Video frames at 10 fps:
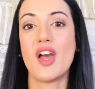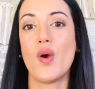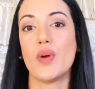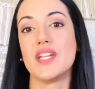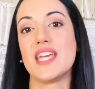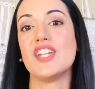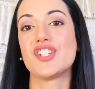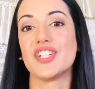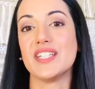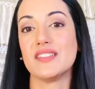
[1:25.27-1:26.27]
when
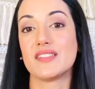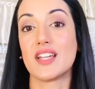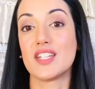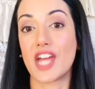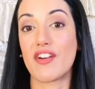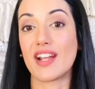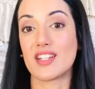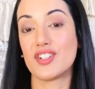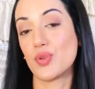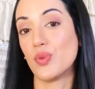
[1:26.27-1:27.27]
attention is
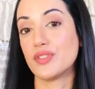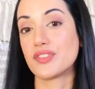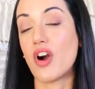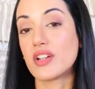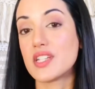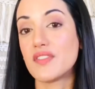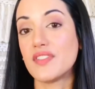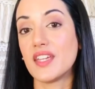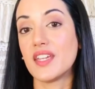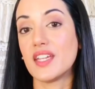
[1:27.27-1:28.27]
directed towards cognitive
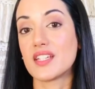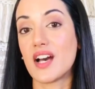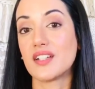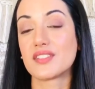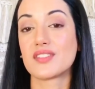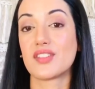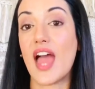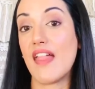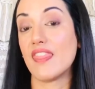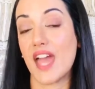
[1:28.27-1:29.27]
thinking tasks
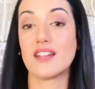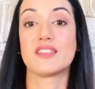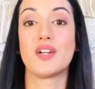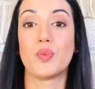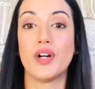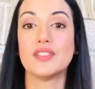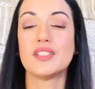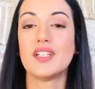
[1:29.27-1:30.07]
and the outside world.